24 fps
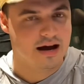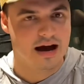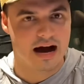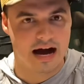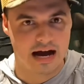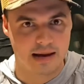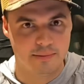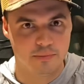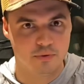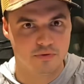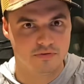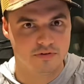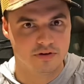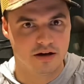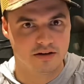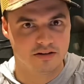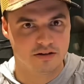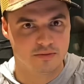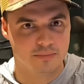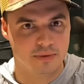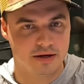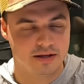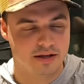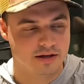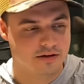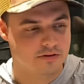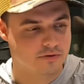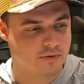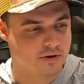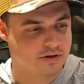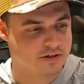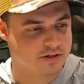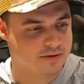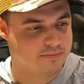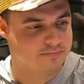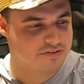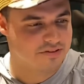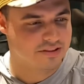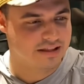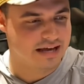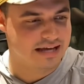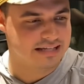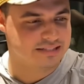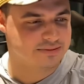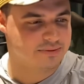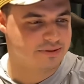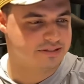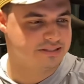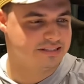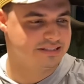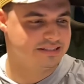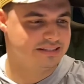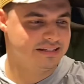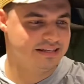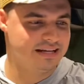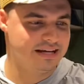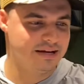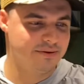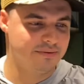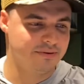I'm moving on to my next question. For the last question today,